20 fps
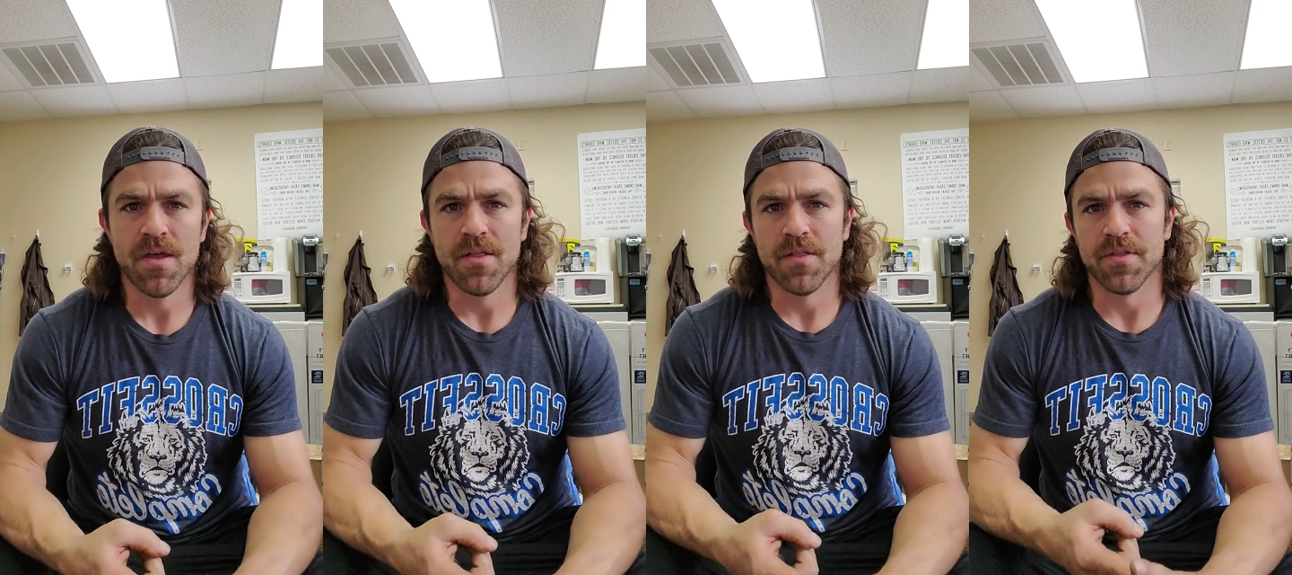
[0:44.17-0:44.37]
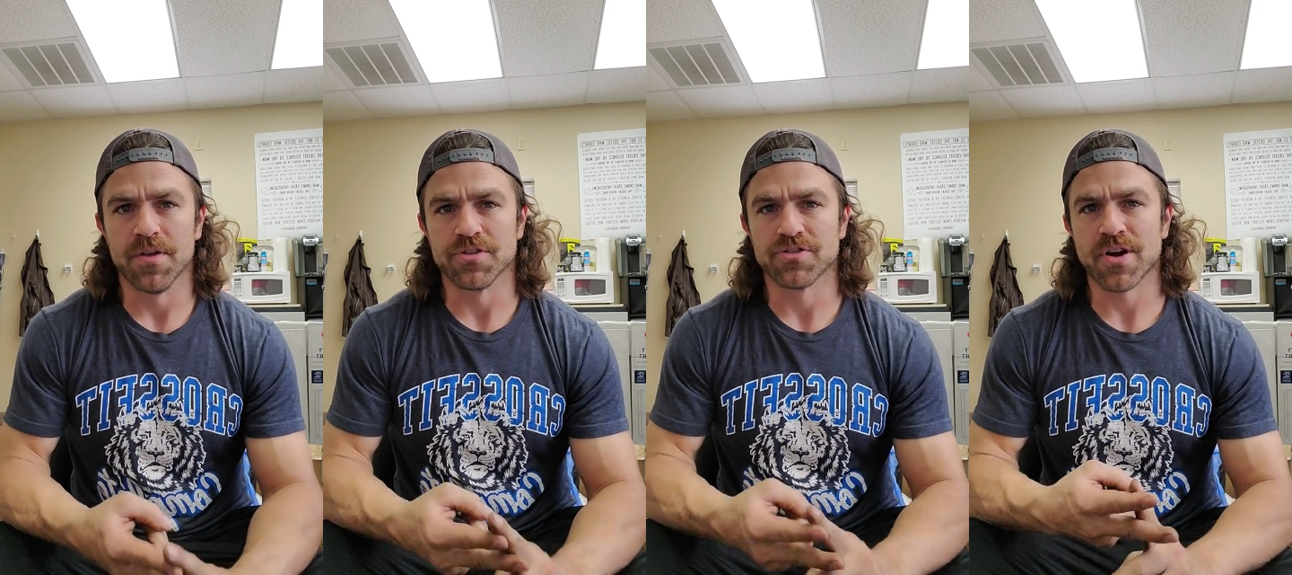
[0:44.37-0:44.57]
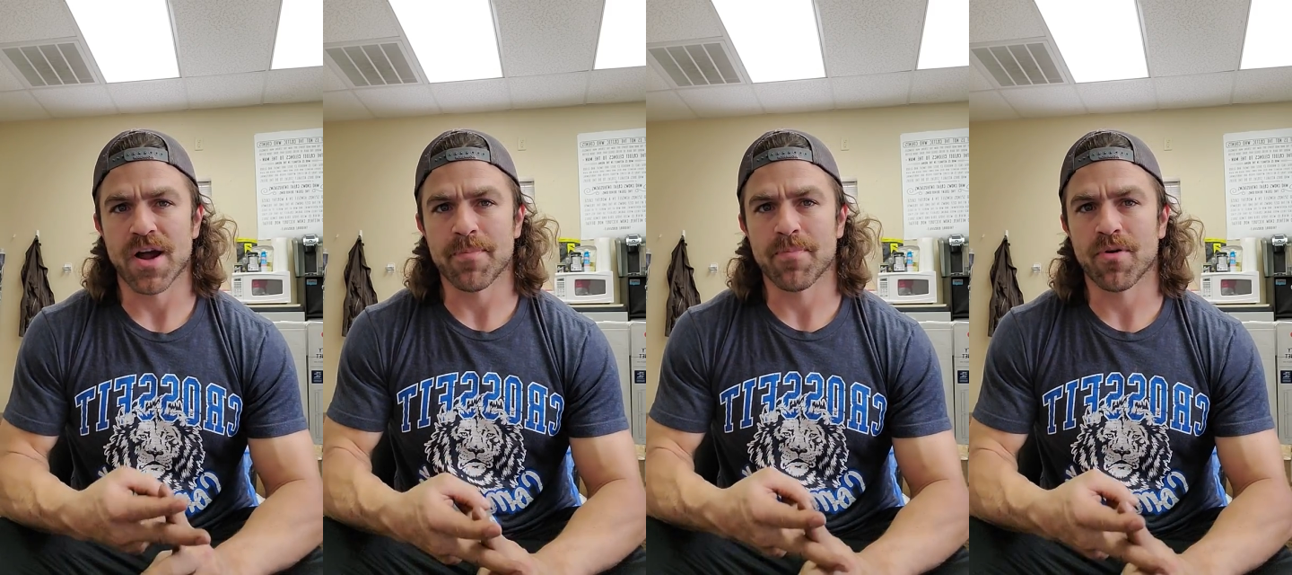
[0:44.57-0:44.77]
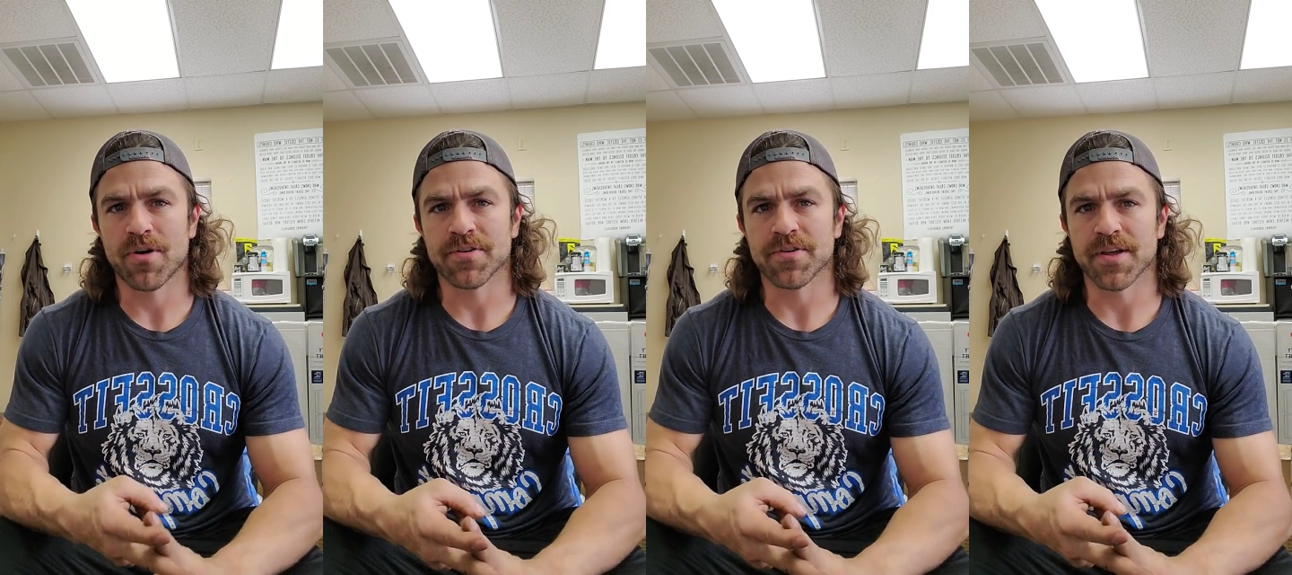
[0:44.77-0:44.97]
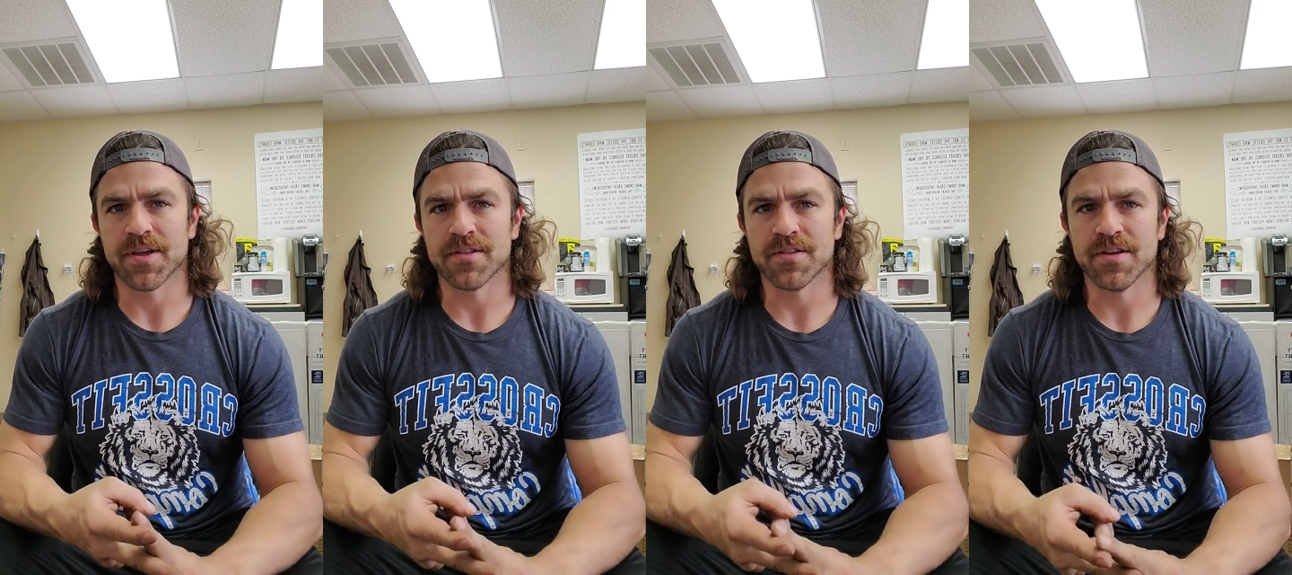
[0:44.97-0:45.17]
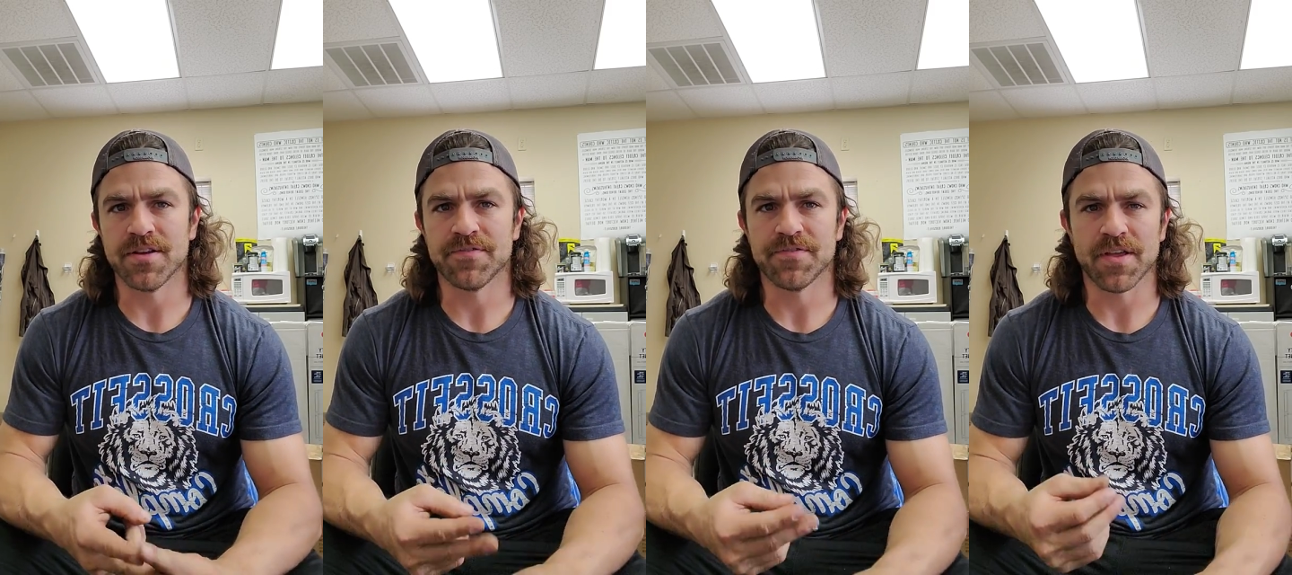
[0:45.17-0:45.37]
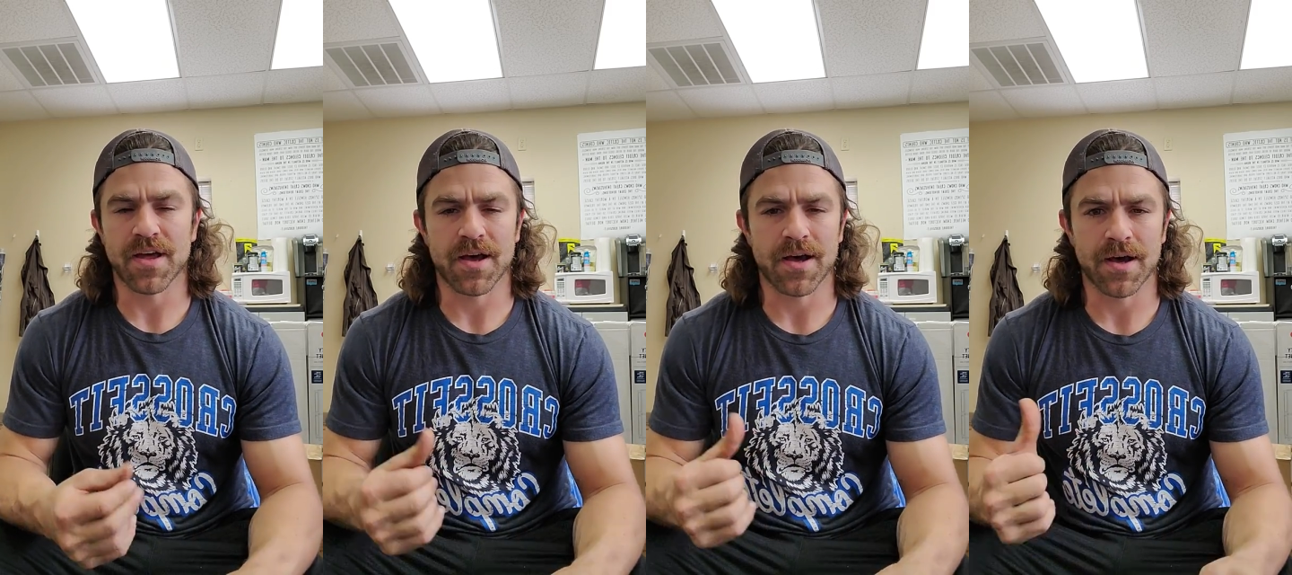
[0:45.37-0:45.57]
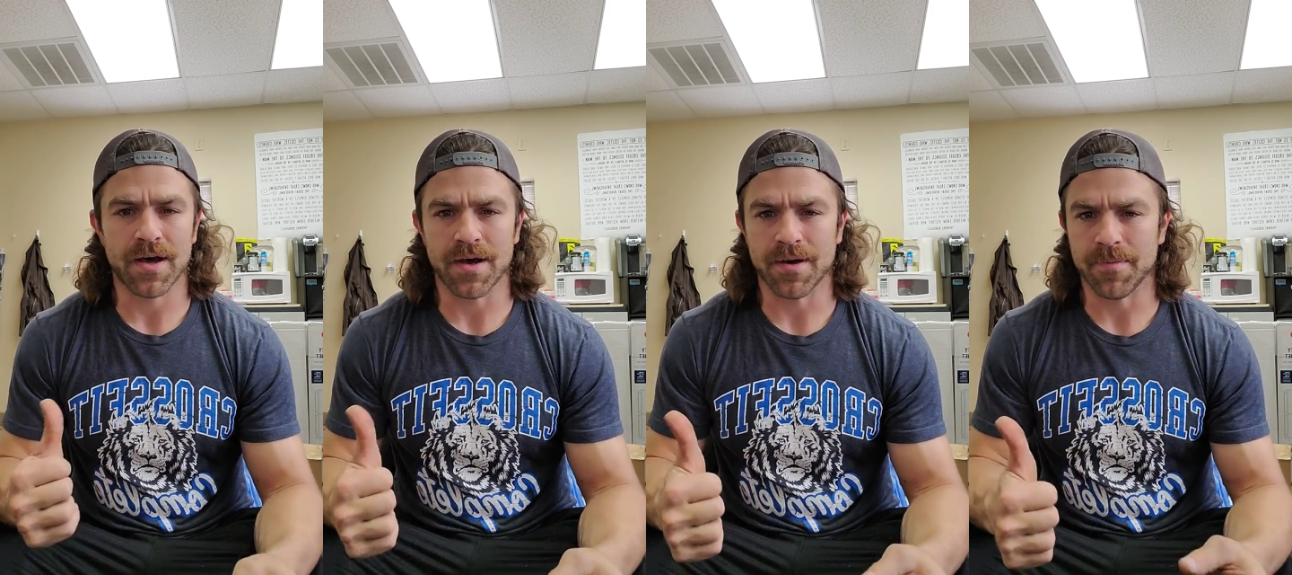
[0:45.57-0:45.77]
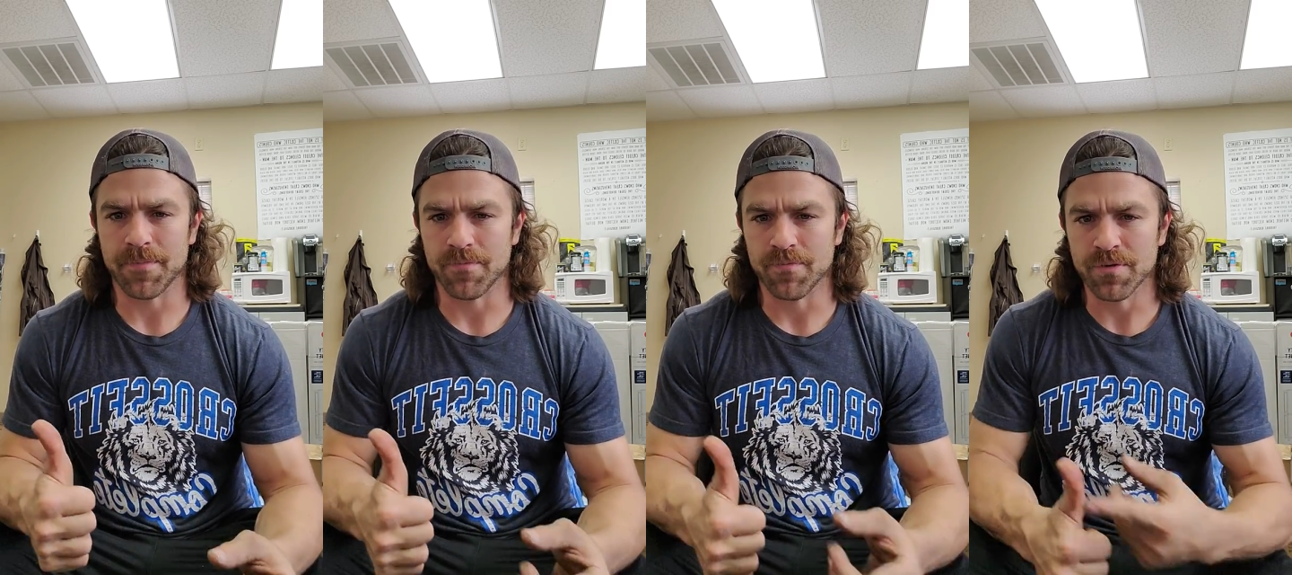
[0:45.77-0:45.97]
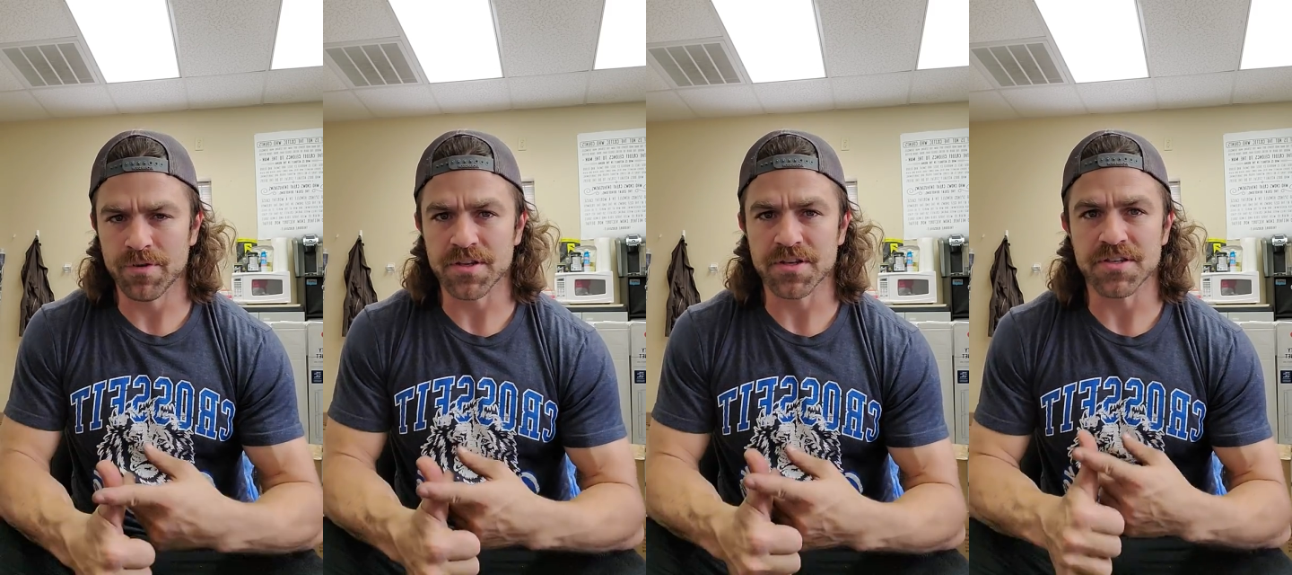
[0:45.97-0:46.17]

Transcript: The trap bar deadlift really